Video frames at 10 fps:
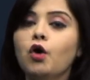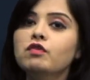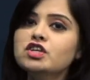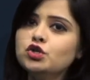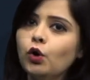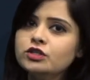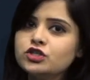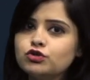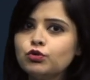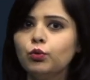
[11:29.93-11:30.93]
which
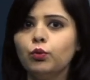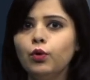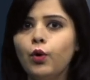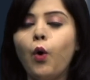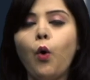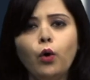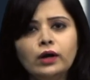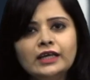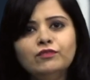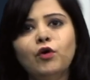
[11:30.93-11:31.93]
holds true
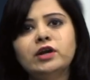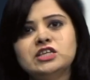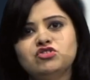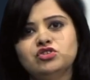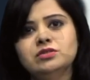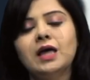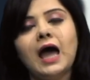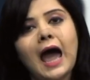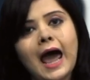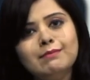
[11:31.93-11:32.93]
only for addition
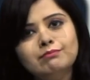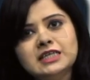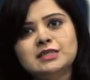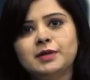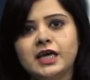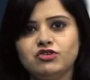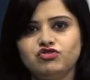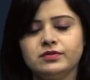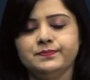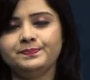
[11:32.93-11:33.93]
and multiplication.